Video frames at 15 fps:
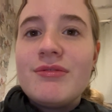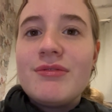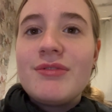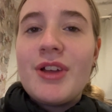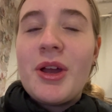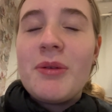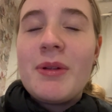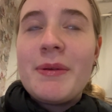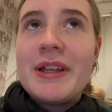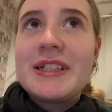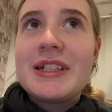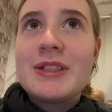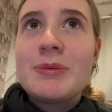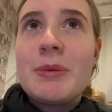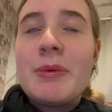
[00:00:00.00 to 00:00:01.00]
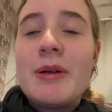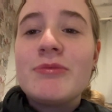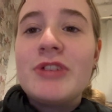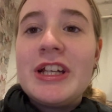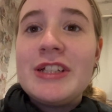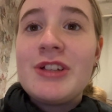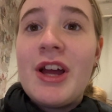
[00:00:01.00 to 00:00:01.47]
I hope that makes sense, but I'm
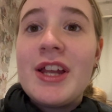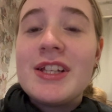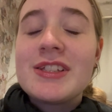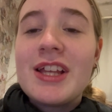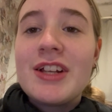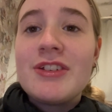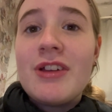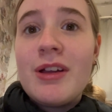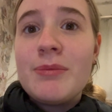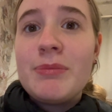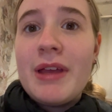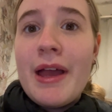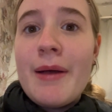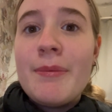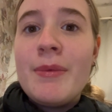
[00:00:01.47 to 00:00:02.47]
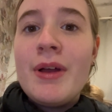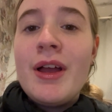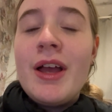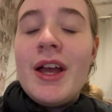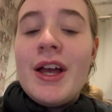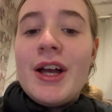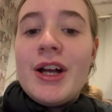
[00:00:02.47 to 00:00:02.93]
really tired. It's, like, 9 p.m.
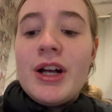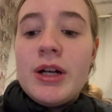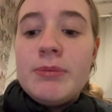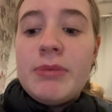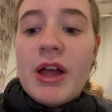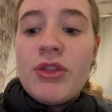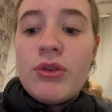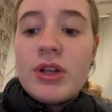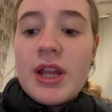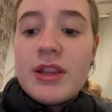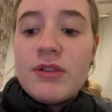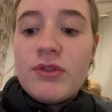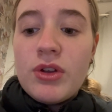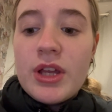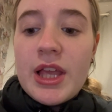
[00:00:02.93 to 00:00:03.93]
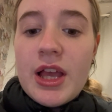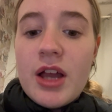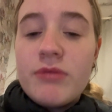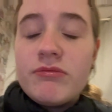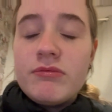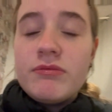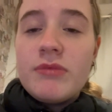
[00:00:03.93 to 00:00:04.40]
But I thought I'd end the vlog here.
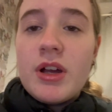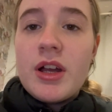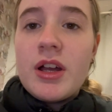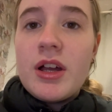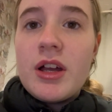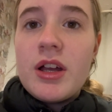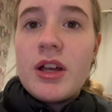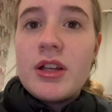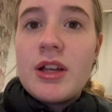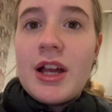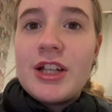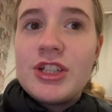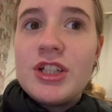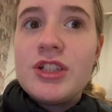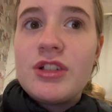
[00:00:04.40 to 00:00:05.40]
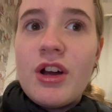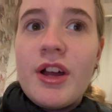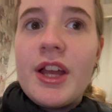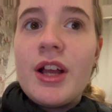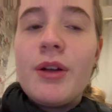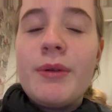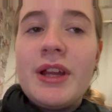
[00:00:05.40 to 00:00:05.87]
I'm actually
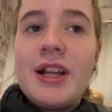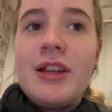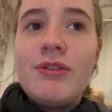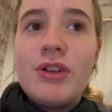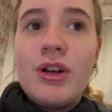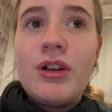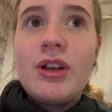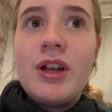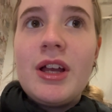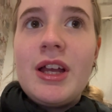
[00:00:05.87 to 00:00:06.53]
starting a weekly vlog.